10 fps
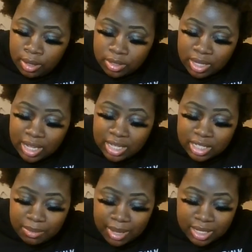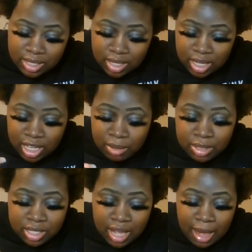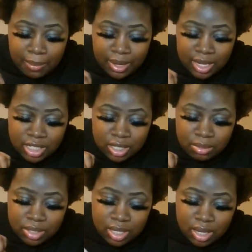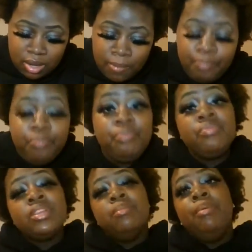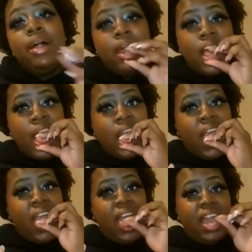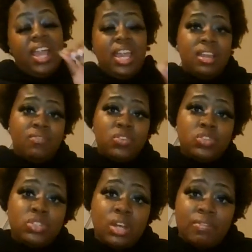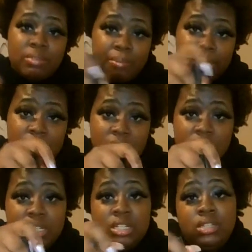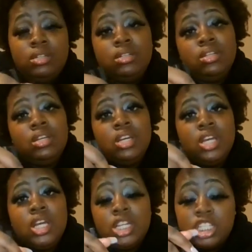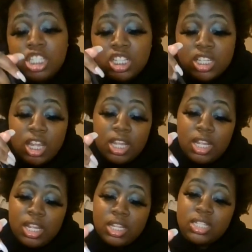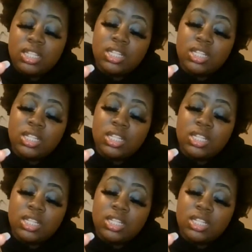So I think it is amazing for her. And he was just happy that she was there. But in interviews of the mother, she says,